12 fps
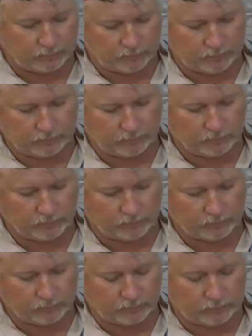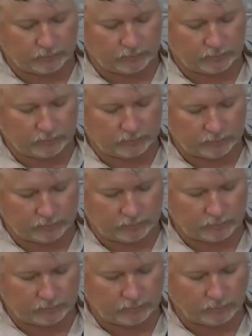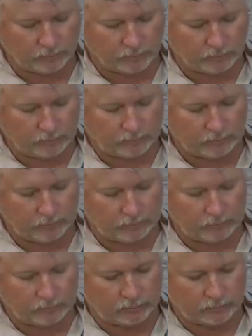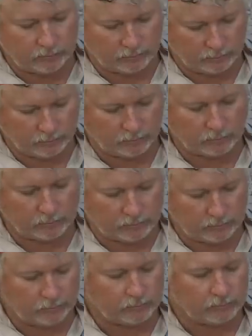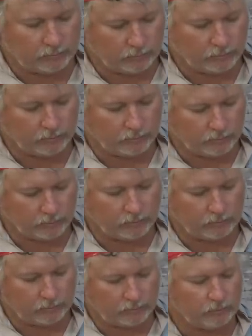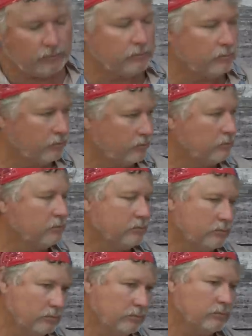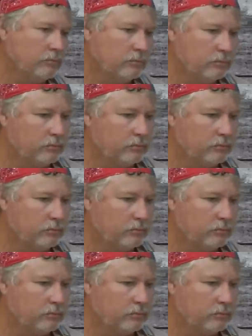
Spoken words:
No words are spoken by the person on screen.